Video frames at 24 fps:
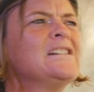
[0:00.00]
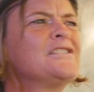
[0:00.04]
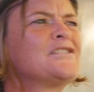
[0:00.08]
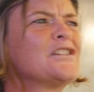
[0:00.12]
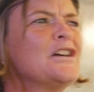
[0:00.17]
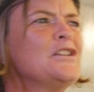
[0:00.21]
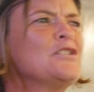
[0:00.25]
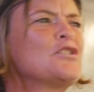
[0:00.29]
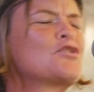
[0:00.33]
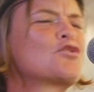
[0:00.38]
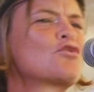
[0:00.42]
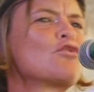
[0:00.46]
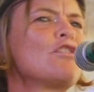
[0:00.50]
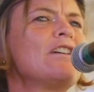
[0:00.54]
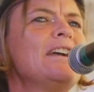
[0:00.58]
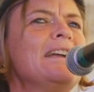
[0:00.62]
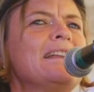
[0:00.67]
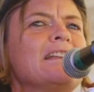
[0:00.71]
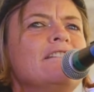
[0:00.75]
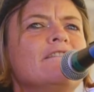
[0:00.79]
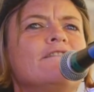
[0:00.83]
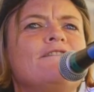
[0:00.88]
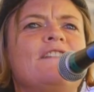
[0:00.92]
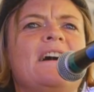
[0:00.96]
Don't
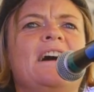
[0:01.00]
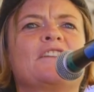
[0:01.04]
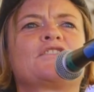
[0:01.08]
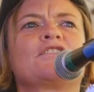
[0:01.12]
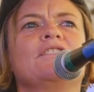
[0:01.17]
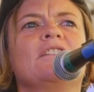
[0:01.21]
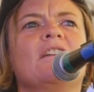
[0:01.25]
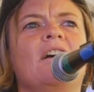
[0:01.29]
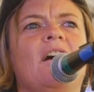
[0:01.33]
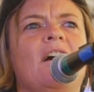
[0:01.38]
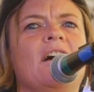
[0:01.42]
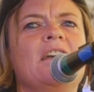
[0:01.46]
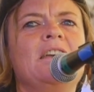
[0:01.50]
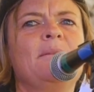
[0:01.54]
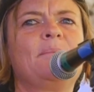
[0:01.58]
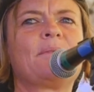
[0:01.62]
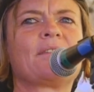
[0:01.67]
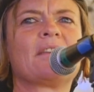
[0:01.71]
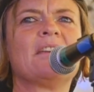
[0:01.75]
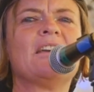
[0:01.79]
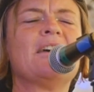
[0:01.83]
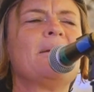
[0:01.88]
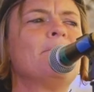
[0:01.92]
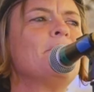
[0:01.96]
Strayed in fashion
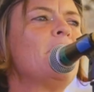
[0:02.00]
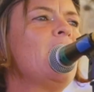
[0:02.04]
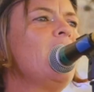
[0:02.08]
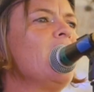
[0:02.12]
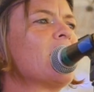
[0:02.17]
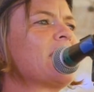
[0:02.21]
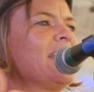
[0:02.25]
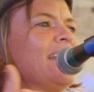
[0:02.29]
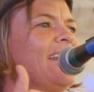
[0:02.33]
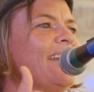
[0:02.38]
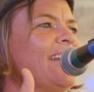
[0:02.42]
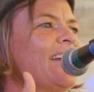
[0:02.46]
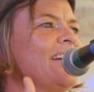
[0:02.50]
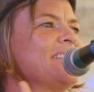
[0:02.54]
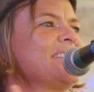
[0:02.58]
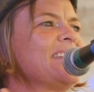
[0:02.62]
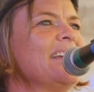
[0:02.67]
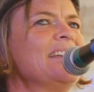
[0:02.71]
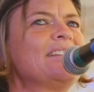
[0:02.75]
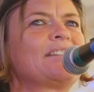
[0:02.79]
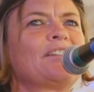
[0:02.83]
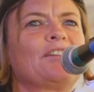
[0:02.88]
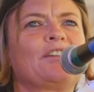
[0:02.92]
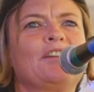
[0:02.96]
hypes, marketed
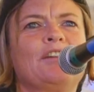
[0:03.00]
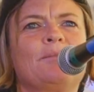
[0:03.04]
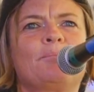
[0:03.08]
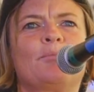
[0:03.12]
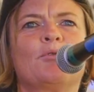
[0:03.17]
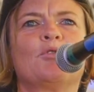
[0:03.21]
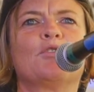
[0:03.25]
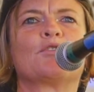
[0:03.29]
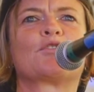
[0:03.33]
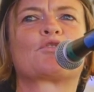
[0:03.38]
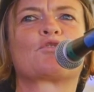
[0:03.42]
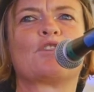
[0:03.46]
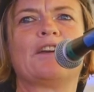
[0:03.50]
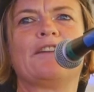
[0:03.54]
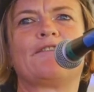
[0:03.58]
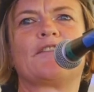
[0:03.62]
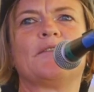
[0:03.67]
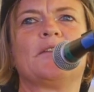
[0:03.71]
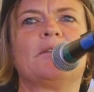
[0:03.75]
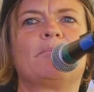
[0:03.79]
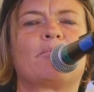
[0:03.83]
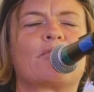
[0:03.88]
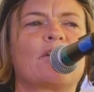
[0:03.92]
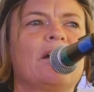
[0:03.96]
identities bought straight
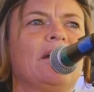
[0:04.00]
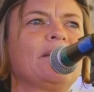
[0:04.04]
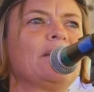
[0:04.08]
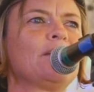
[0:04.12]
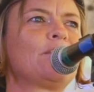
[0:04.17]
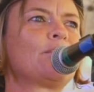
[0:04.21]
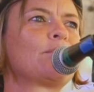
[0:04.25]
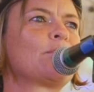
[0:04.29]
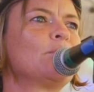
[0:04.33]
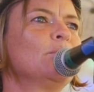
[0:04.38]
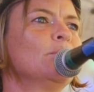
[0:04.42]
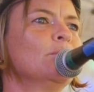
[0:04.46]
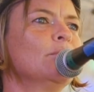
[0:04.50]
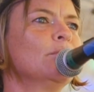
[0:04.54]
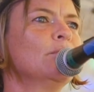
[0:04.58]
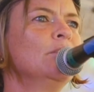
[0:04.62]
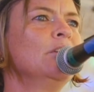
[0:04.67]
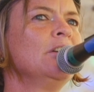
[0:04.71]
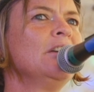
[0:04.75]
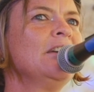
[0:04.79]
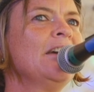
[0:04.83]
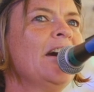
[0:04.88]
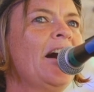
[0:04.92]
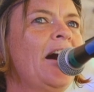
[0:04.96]
from the branded
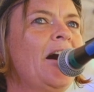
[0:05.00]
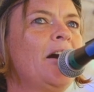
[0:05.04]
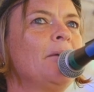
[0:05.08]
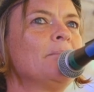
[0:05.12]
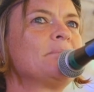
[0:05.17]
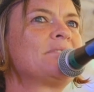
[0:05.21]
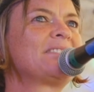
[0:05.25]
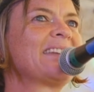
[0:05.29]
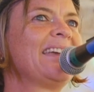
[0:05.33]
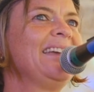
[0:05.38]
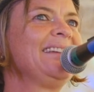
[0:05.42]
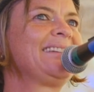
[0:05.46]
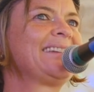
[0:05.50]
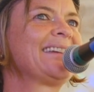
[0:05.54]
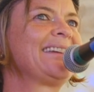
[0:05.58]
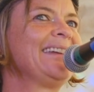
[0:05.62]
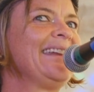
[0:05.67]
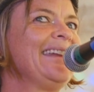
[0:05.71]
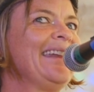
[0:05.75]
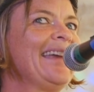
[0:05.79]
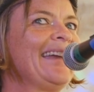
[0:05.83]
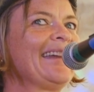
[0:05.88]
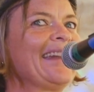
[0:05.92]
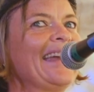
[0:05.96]
store, updated
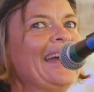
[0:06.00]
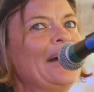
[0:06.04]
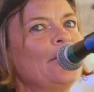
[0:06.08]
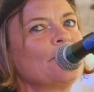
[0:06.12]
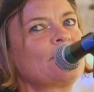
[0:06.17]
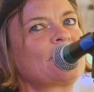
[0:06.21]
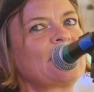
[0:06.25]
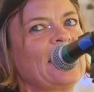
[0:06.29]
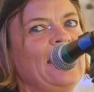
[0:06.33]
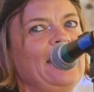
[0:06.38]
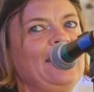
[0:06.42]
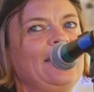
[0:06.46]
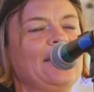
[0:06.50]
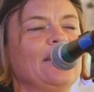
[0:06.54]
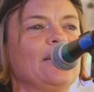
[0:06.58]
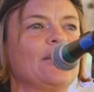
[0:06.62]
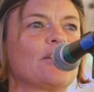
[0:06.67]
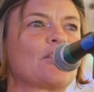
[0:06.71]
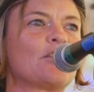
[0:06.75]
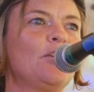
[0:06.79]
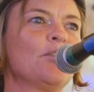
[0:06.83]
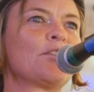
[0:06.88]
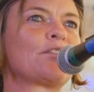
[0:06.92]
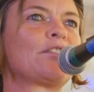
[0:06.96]
and then outdated
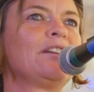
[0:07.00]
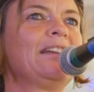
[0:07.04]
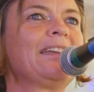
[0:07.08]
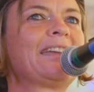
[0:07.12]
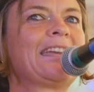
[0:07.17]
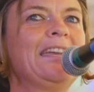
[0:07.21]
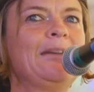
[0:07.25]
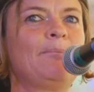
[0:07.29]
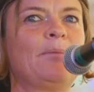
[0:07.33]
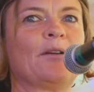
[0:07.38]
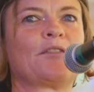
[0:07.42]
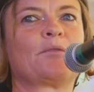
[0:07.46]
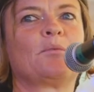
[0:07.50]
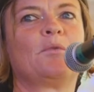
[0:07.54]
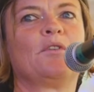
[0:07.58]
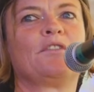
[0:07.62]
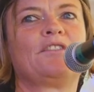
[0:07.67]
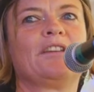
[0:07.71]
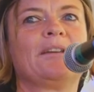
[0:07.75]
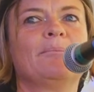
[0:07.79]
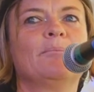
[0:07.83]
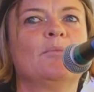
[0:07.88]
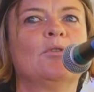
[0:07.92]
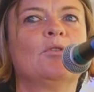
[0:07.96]
to constantly keep us
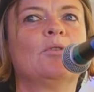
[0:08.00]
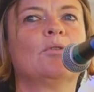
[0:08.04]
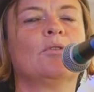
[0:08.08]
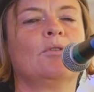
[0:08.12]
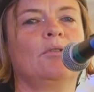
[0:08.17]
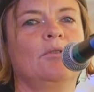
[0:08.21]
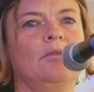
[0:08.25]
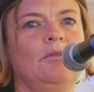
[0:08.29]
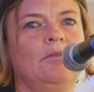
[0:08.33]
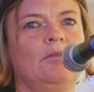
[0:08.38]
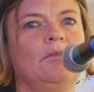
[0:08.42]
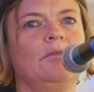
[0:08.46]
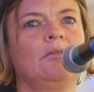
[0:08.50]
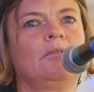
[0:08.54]
wanting more.